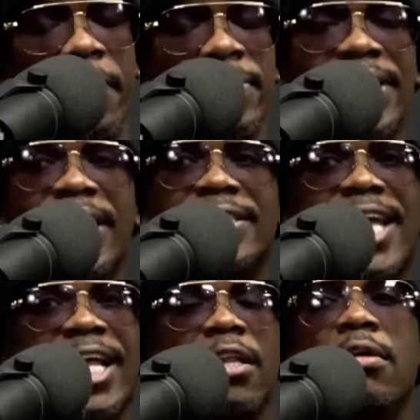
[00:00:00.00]
it is a
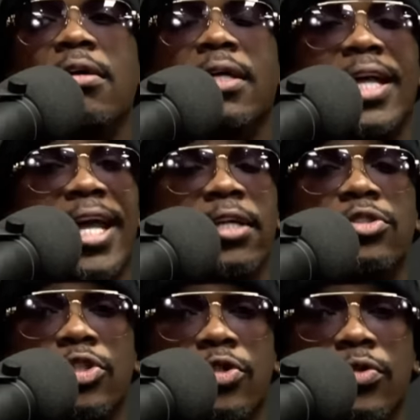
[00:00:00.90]
look
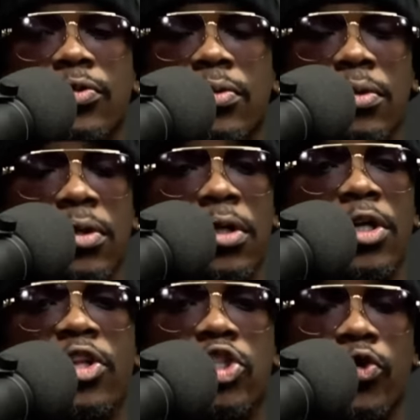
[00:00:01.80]
into the
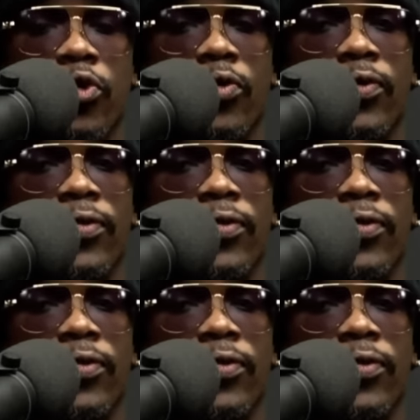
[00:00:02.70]
truth.